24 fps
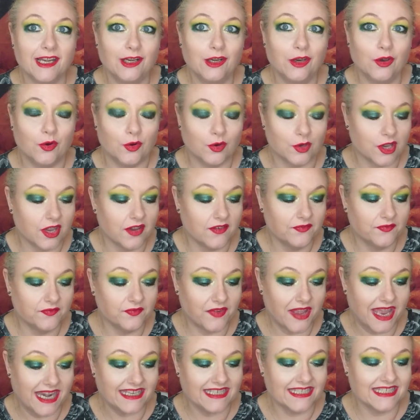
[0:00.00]
look
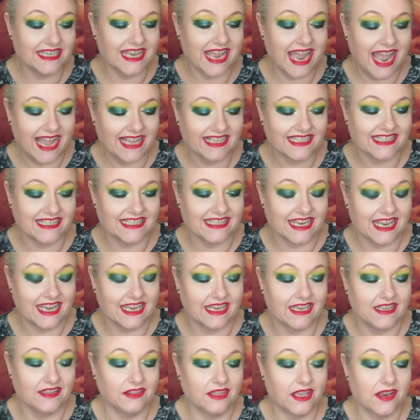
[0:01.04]

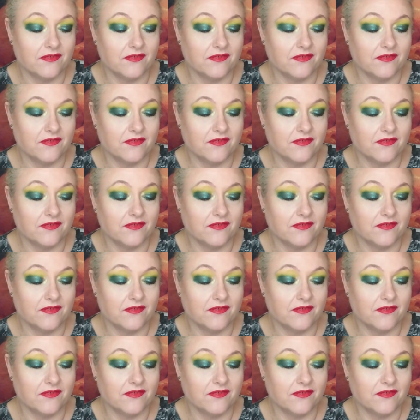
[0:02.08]
fantastic.